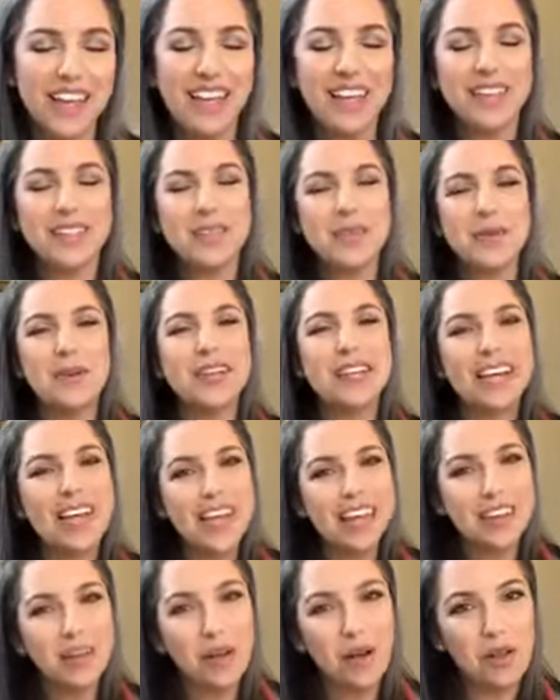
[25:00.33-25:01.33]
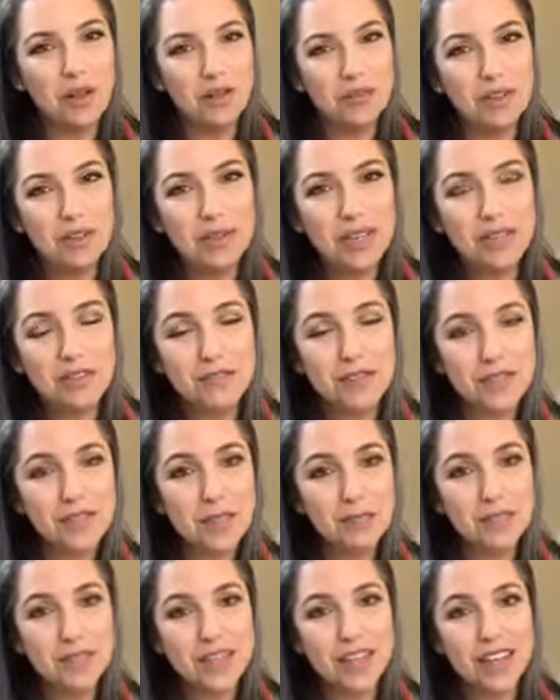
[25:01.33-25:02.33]
So again, all of you get a
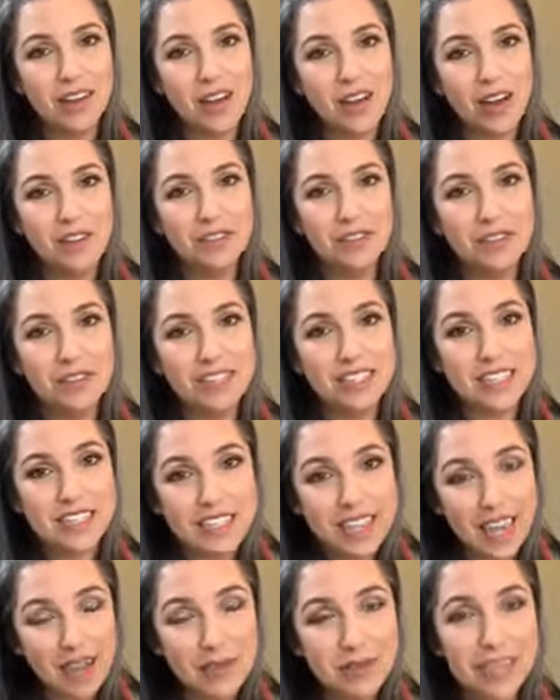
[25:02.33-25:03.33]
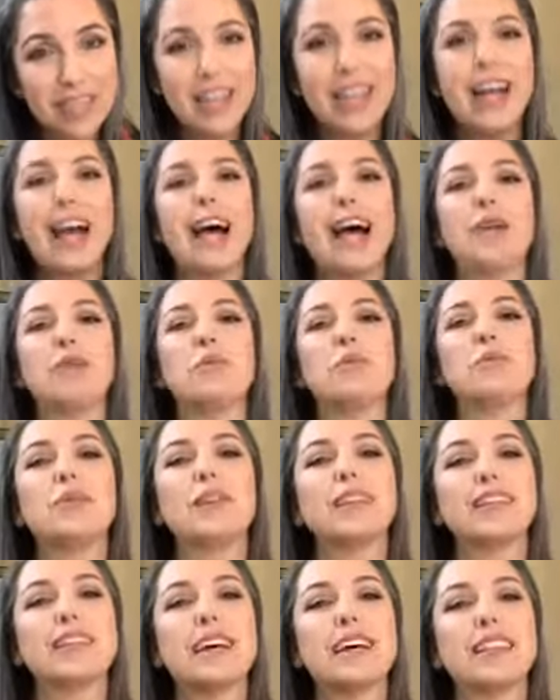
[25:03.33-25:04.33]
50% off discount. I will
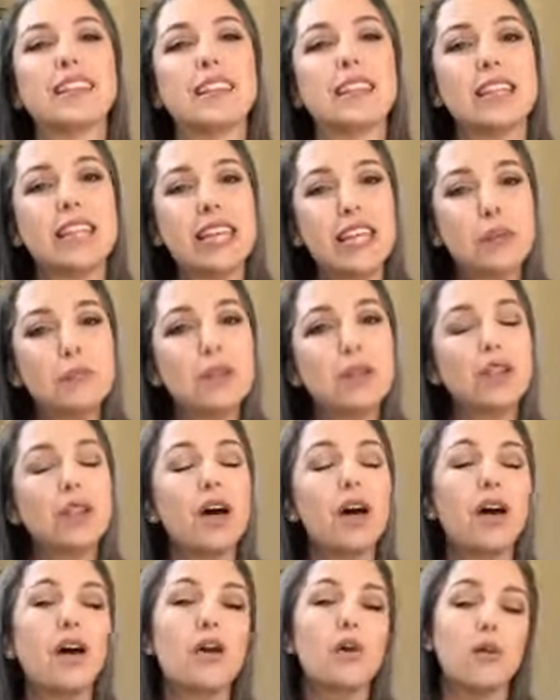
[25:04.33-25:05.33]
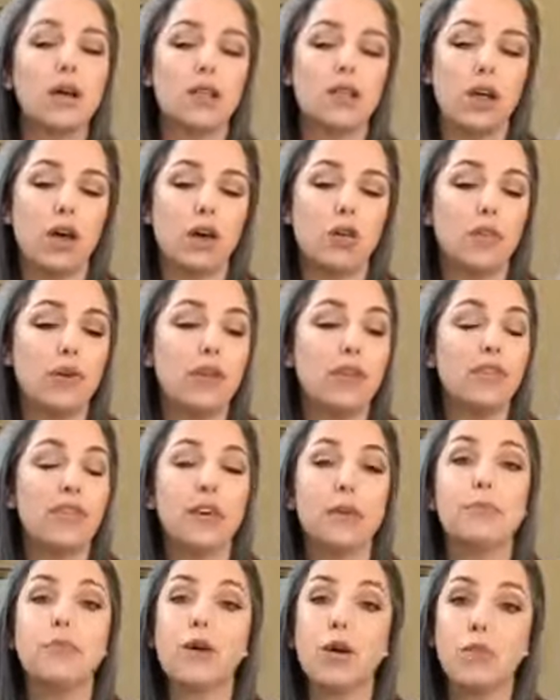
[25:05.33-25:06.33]
put the link below along with
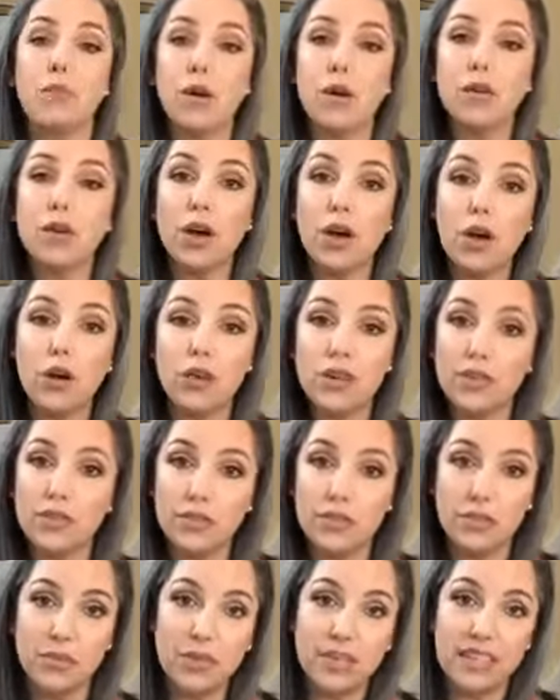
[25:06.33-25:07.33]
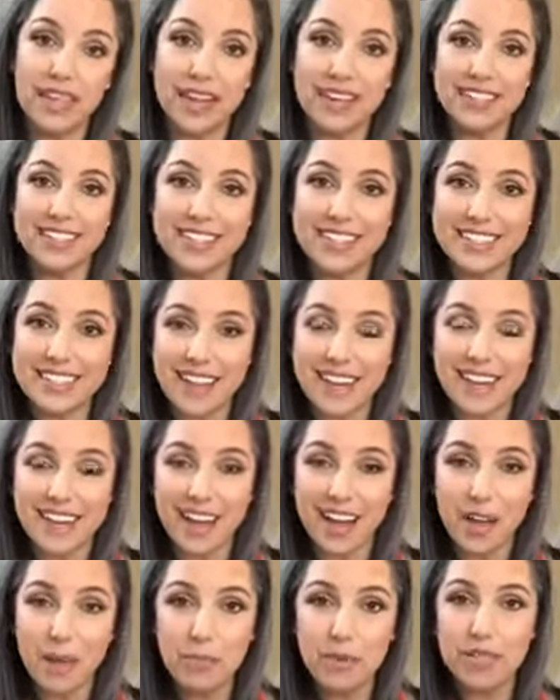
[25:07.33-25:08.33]
the promo code if you would like to sign
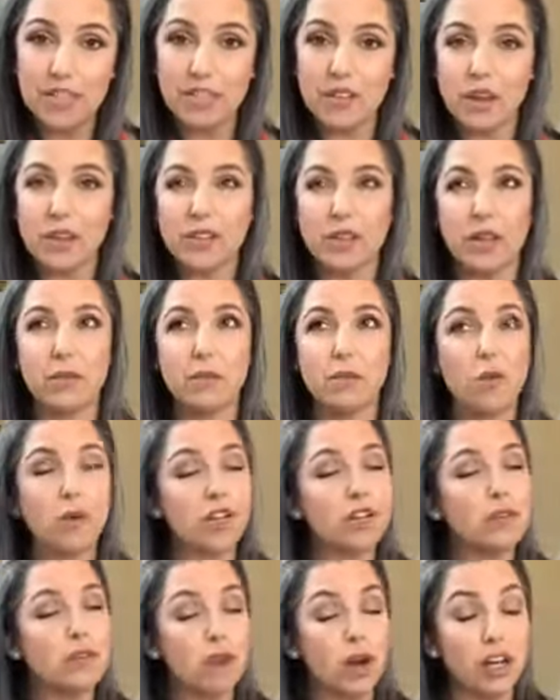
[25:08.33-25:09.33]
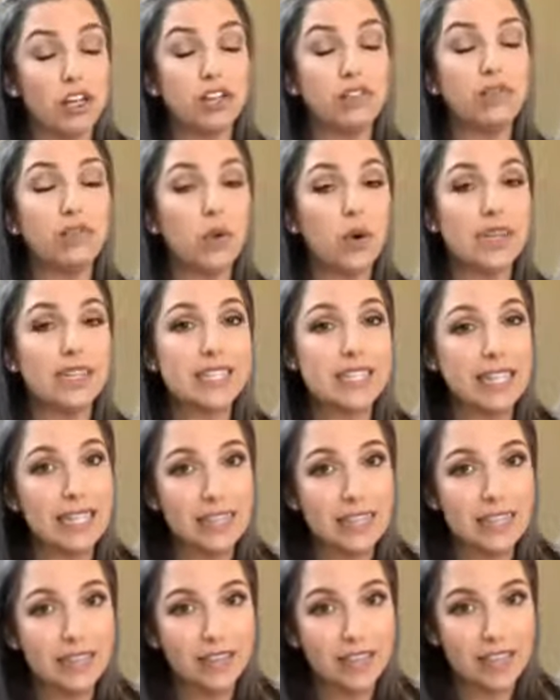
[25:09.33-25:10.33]
up. It starts on March
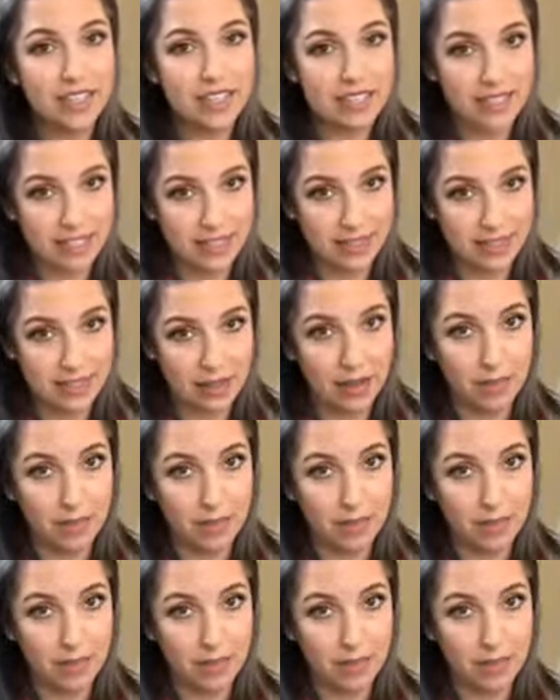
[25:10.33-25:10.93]
14th of this